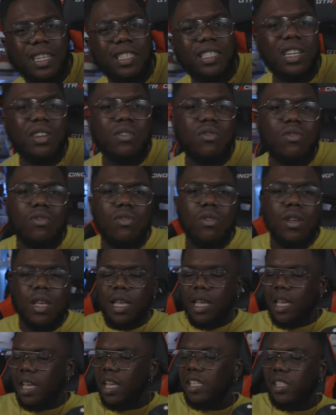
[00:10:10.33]
in general,
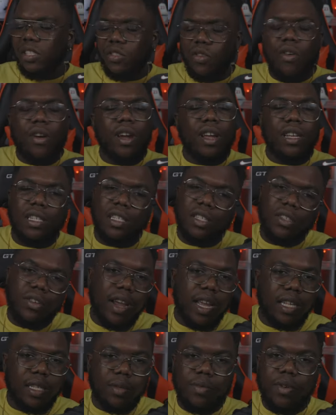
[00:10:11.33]
his story is just
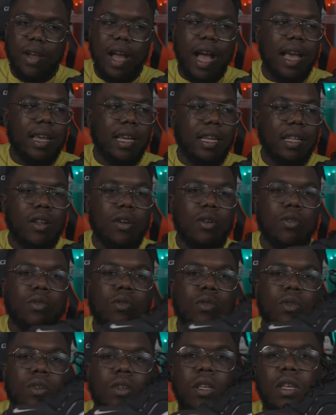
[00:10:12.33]
crazy, bro. How he you know,
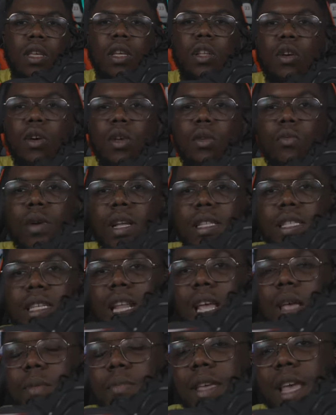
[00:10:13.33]
you know, he went to
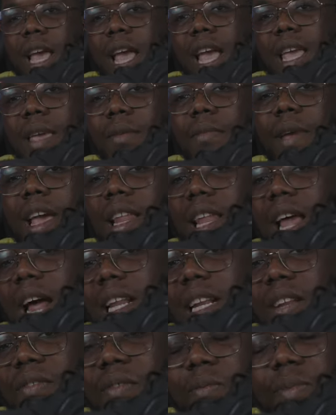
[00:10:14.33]
the NBA, he made a
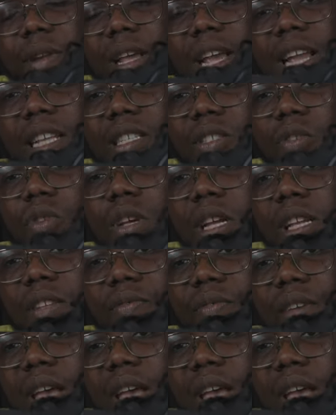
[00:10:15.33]
lot of different plays due to his